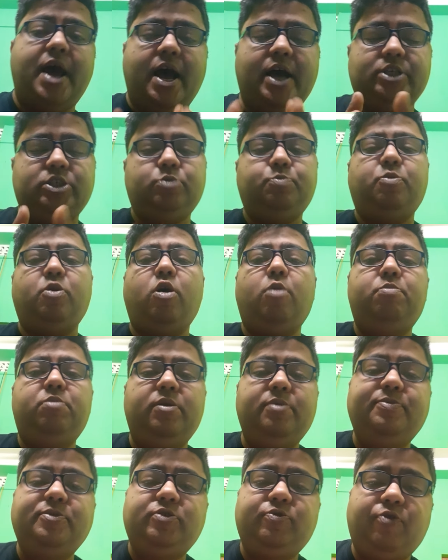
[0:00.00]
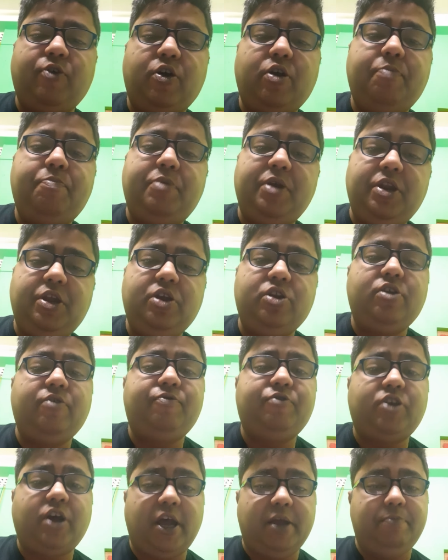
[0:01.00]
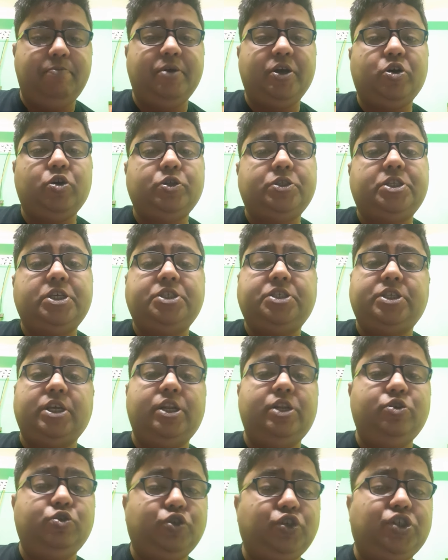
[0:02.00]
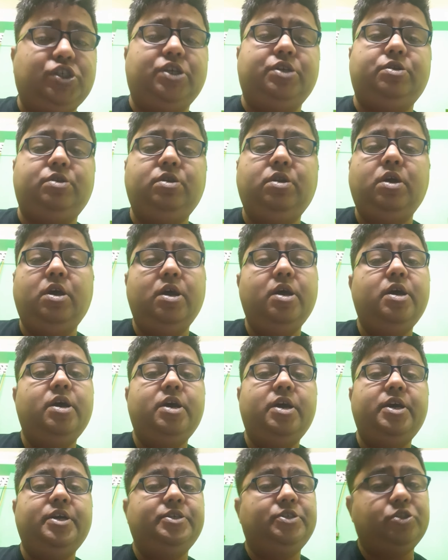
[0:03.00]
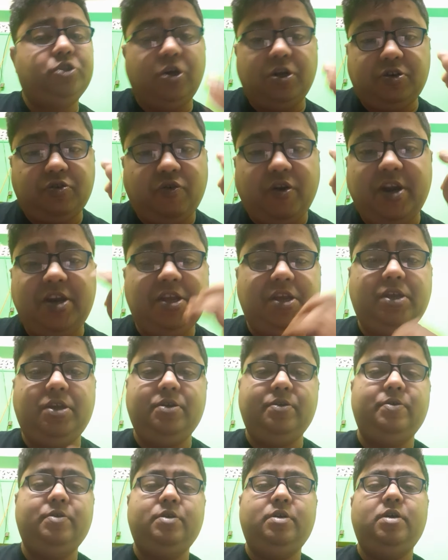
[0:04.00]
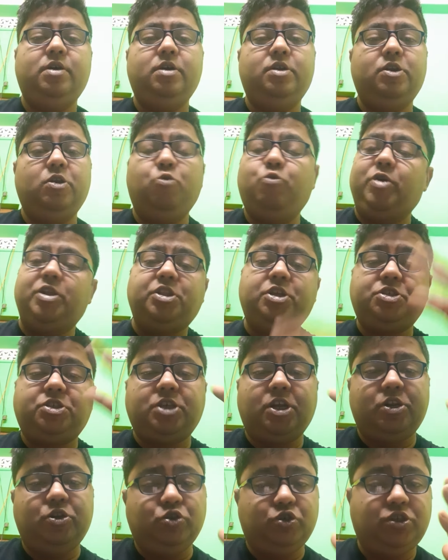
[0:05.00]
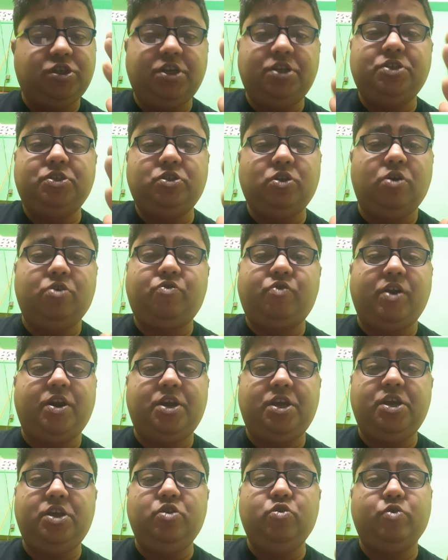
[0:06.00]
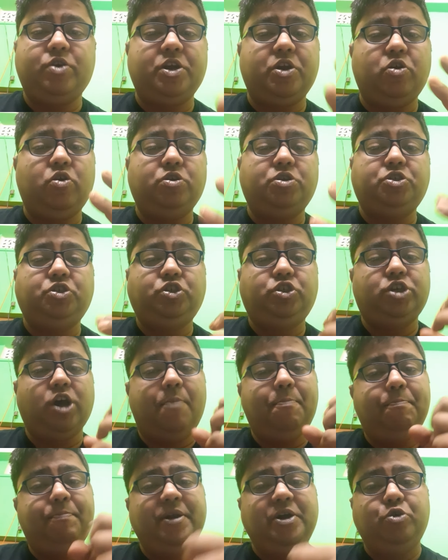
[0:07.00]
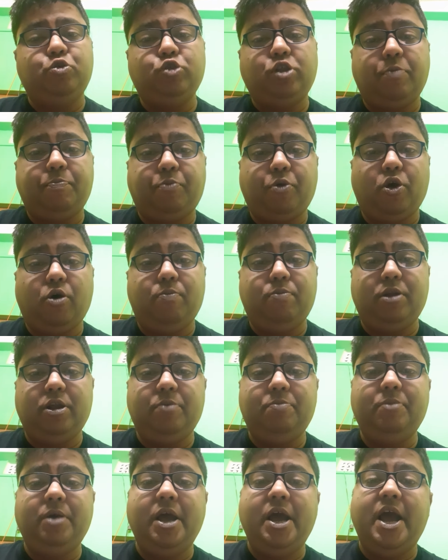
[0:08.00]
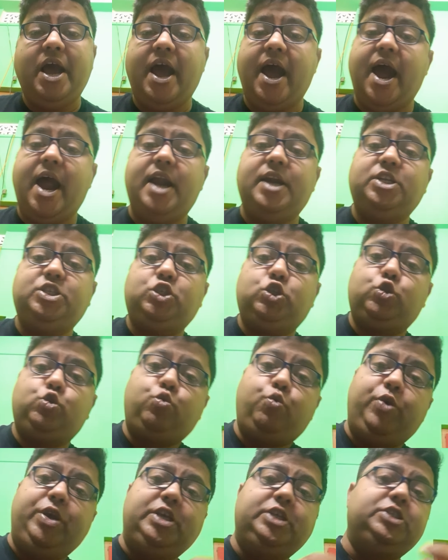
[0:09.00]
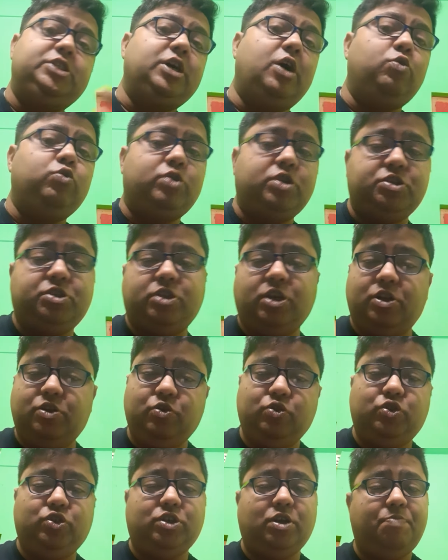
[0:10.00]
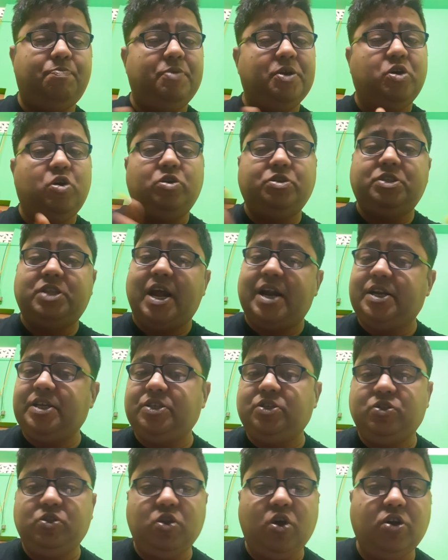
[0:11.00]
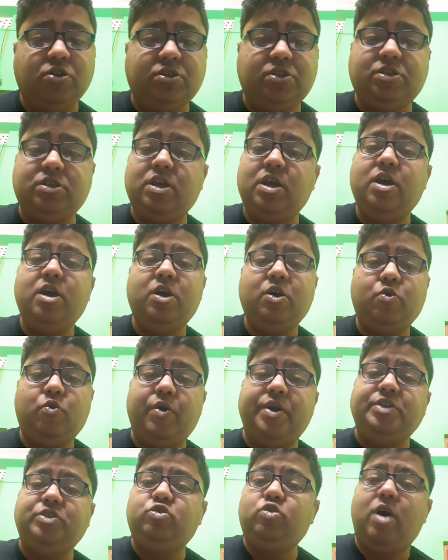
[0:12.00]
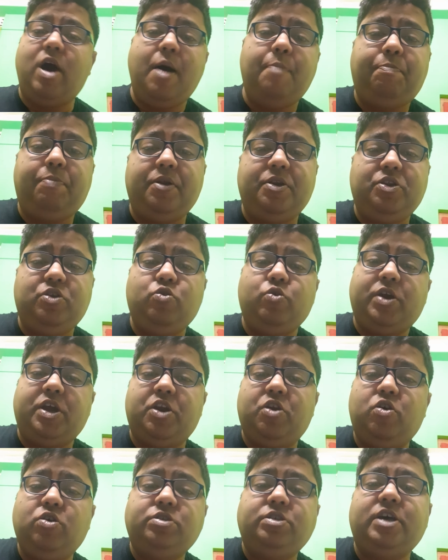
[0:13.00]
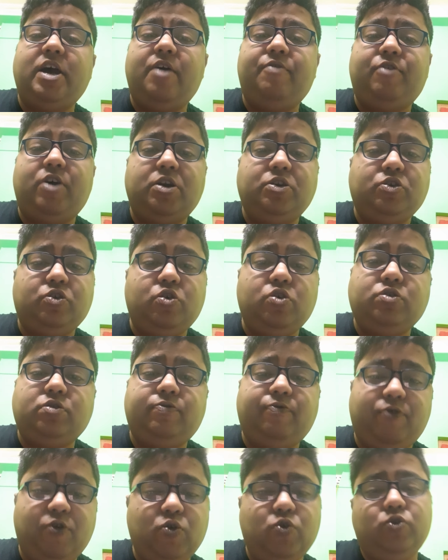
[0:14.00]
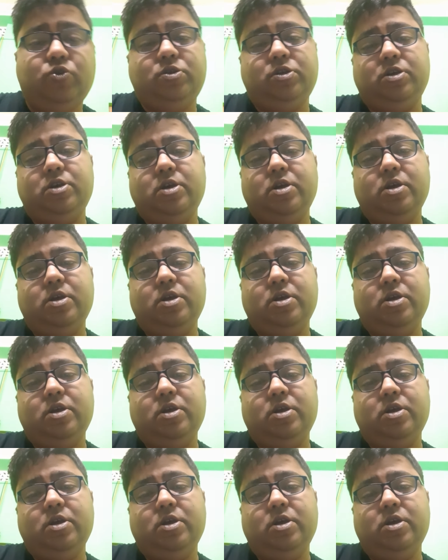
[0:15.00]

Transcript: as problems for a period of time because the solution is not ready. Now, when the solution is not ready, you cannot jump into the problem and squeeze out a solution because that is not going to happen. You cannot have uncooked food.